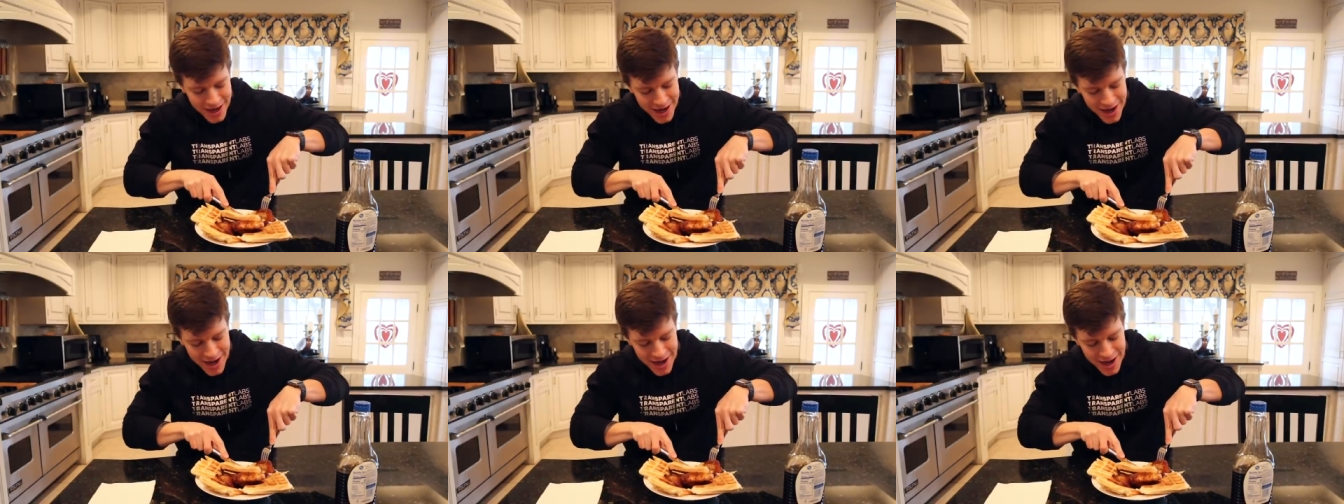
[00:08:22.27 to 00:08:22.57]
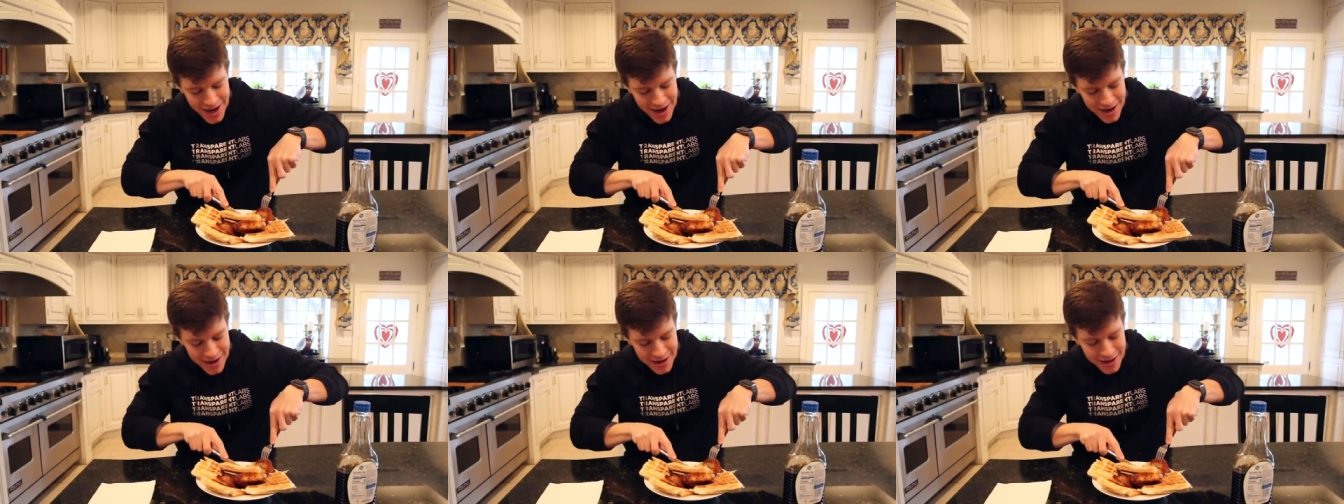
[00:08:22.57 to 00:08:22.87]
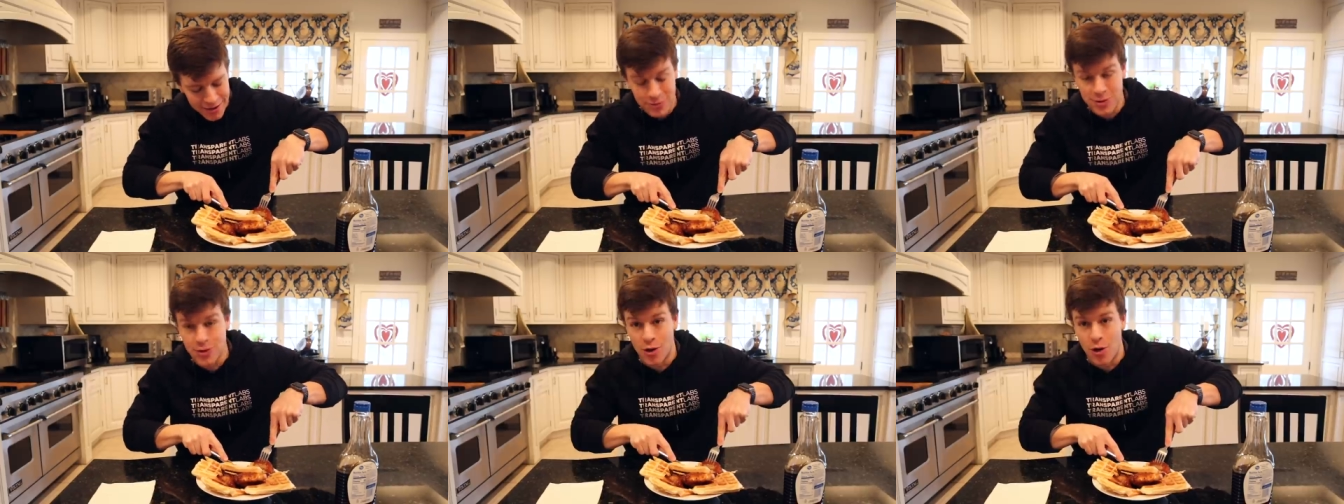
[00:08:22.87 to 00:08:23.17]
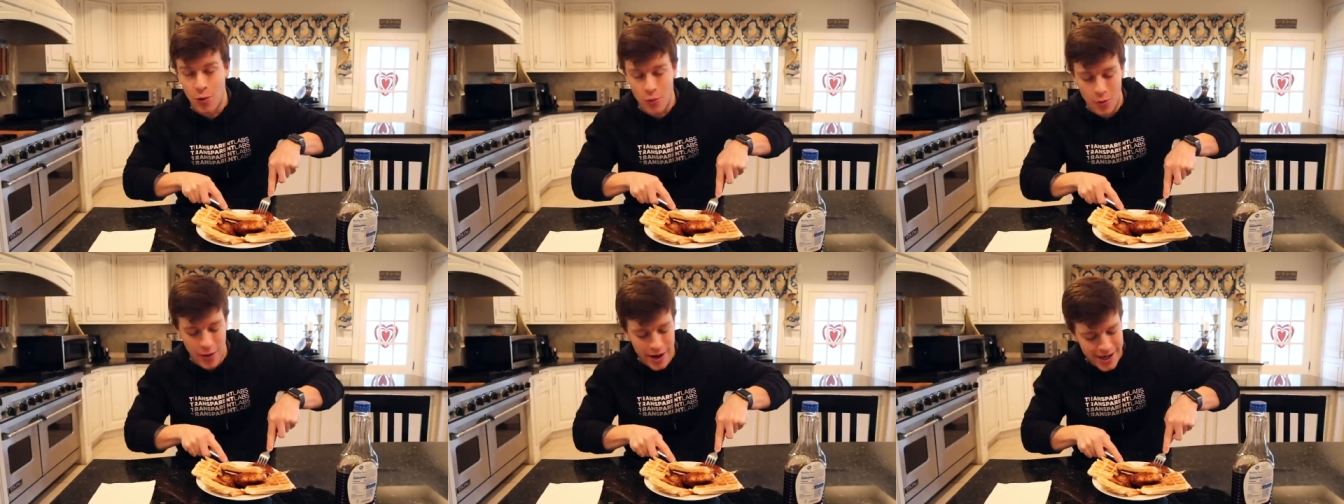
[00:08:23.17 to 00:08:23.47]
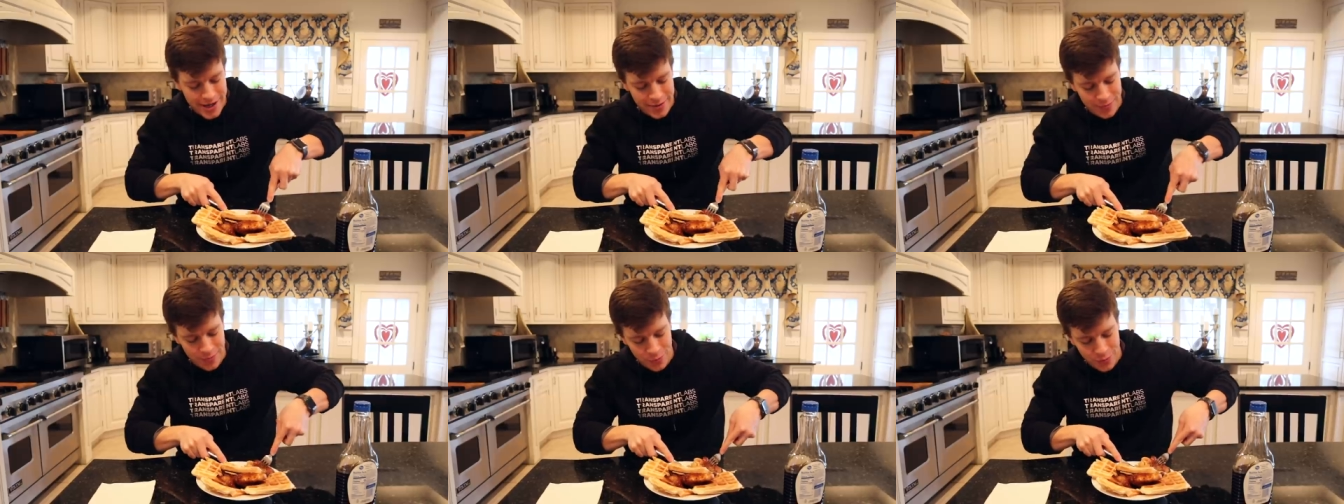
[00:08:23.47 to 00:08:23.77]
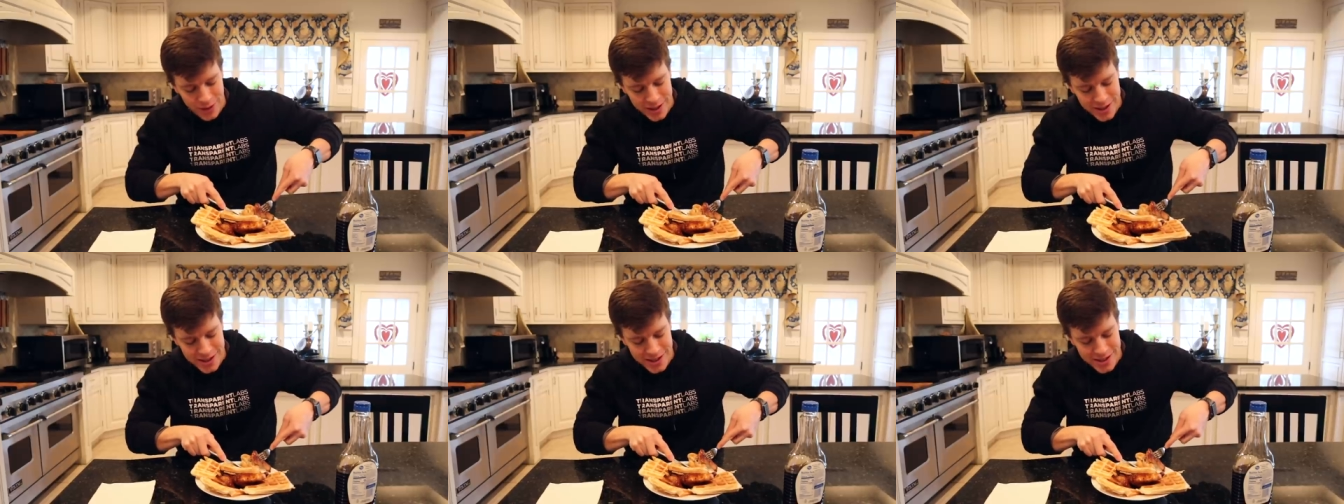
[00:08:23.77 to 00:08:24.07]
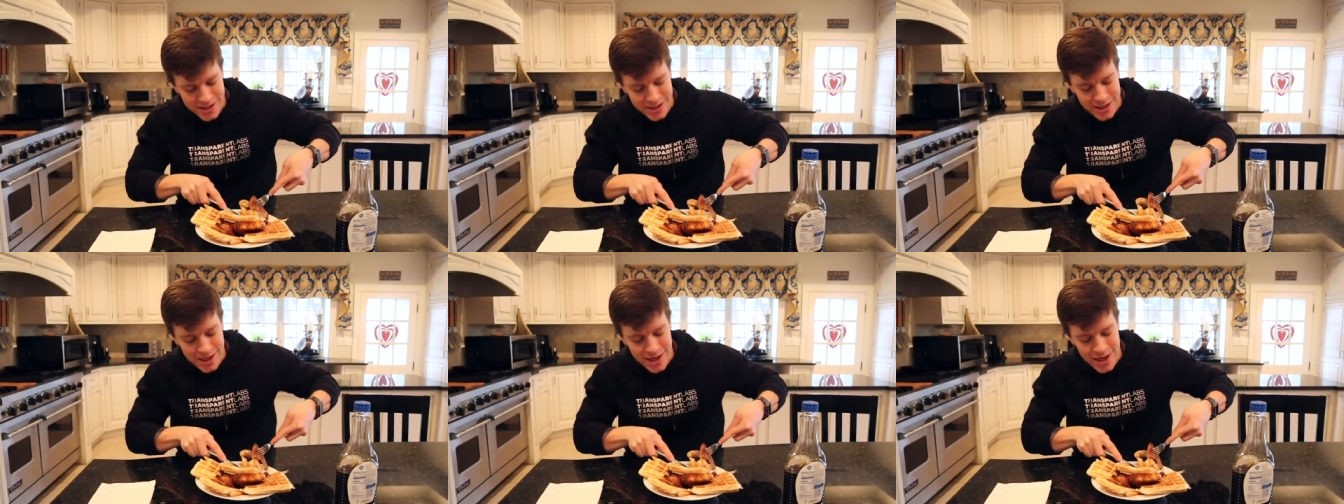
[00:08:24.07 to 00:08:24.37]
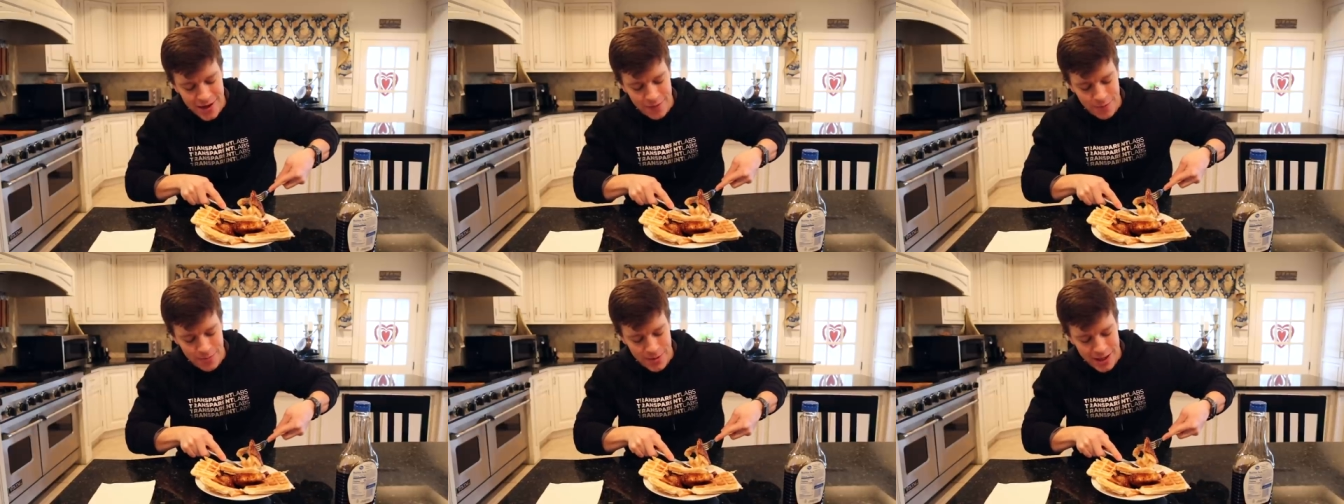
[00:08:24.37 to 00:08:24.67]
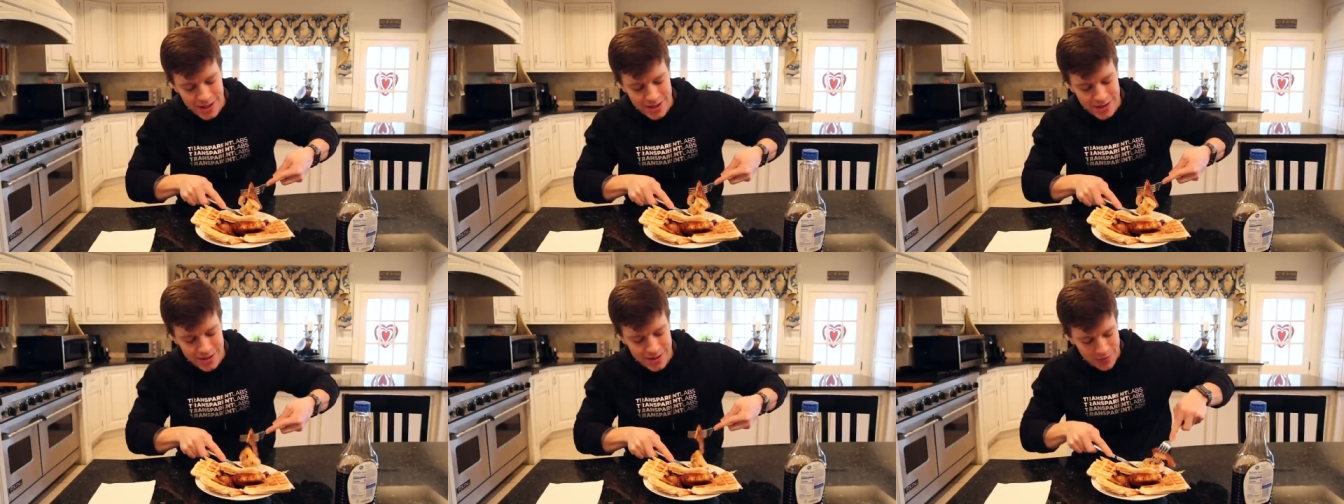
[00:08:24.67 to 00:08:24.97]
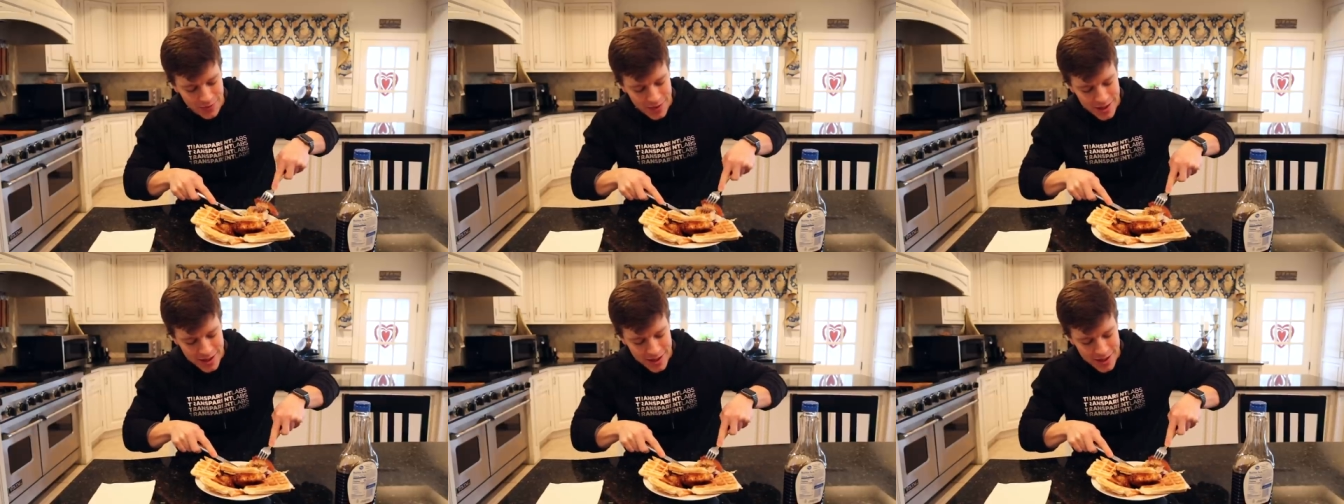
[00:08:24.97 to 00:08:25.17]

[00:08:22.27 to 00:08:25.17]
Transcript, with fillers: and it was all white, which is key for pictures.